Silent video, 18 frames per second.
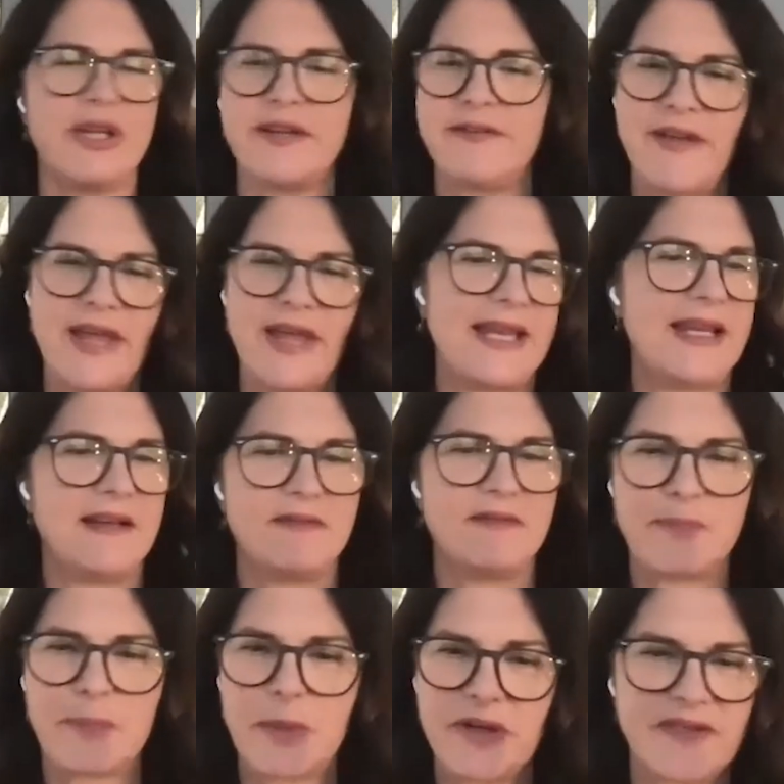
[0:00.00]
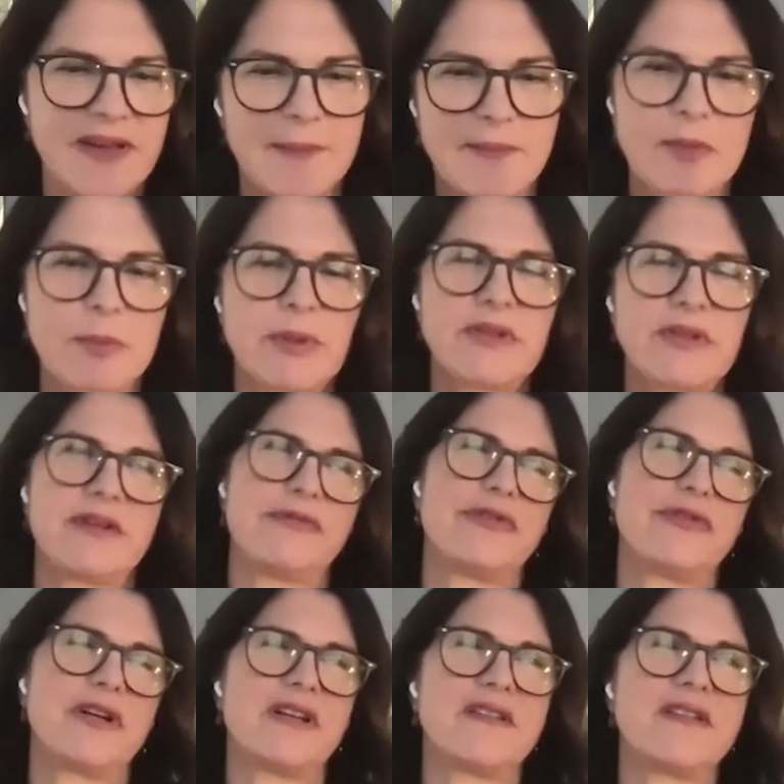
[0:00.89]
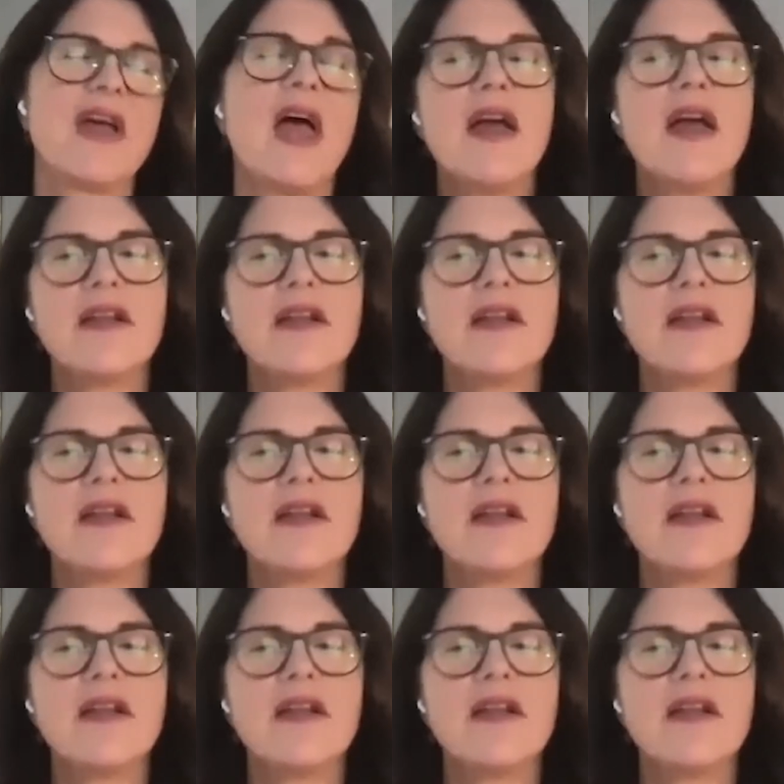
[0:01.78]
if any, perceptible difference.